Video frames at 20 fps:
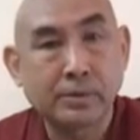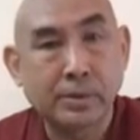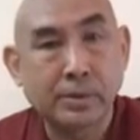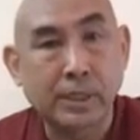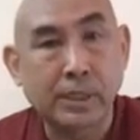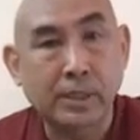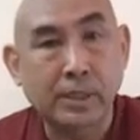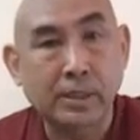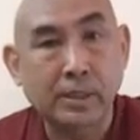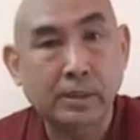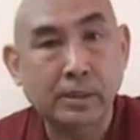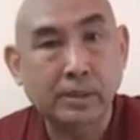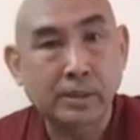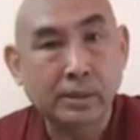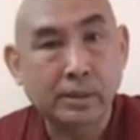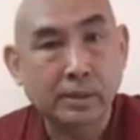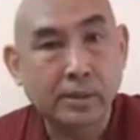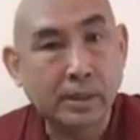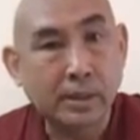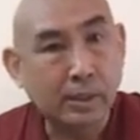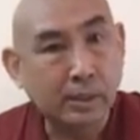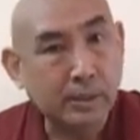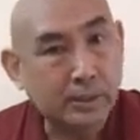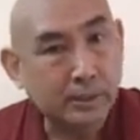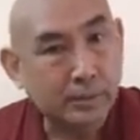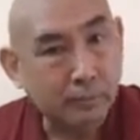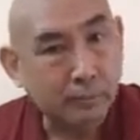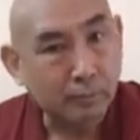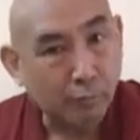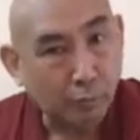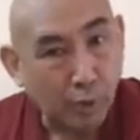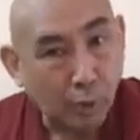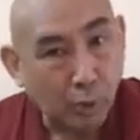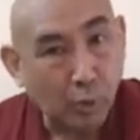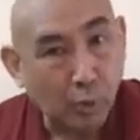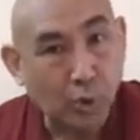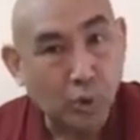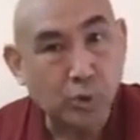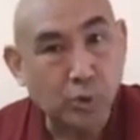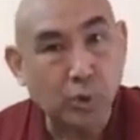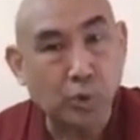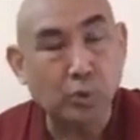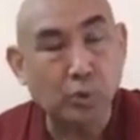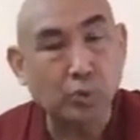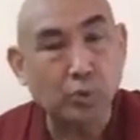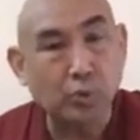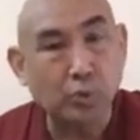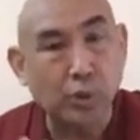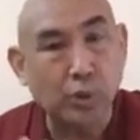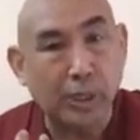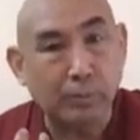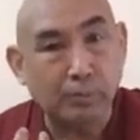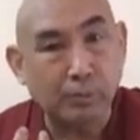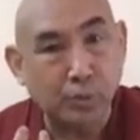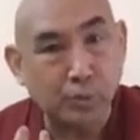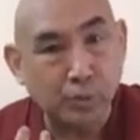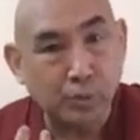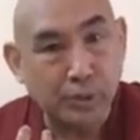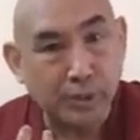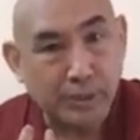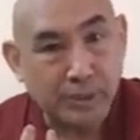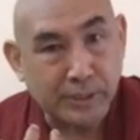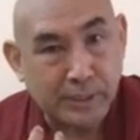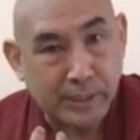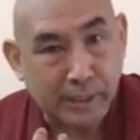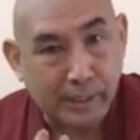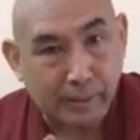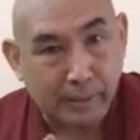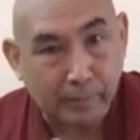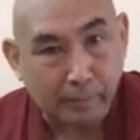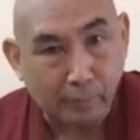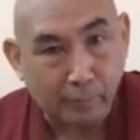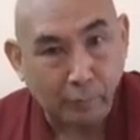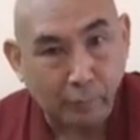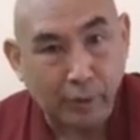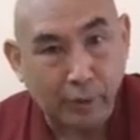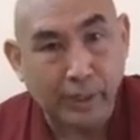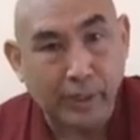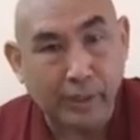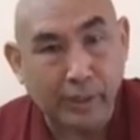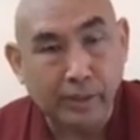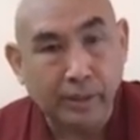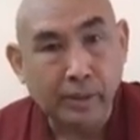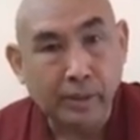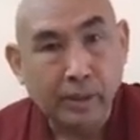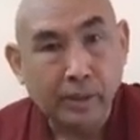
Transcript: Right? Then we also have to do the same way.